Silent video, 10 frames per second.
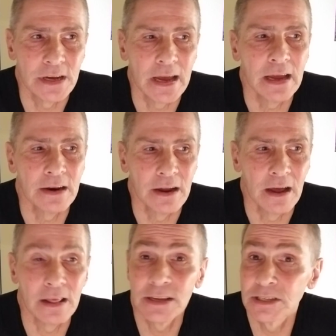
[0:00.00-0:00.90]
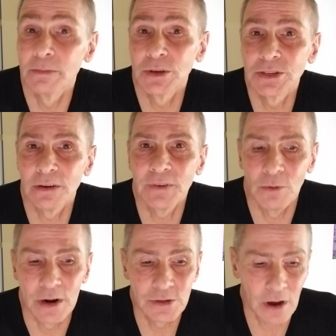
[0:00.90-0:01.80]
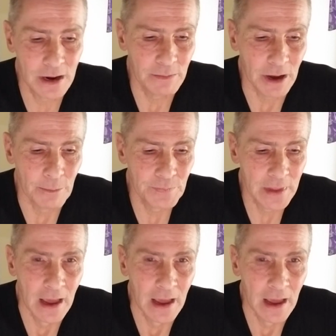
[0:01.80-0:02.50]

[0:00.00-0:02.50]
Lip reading: And that's some of the stuff I want to talk about.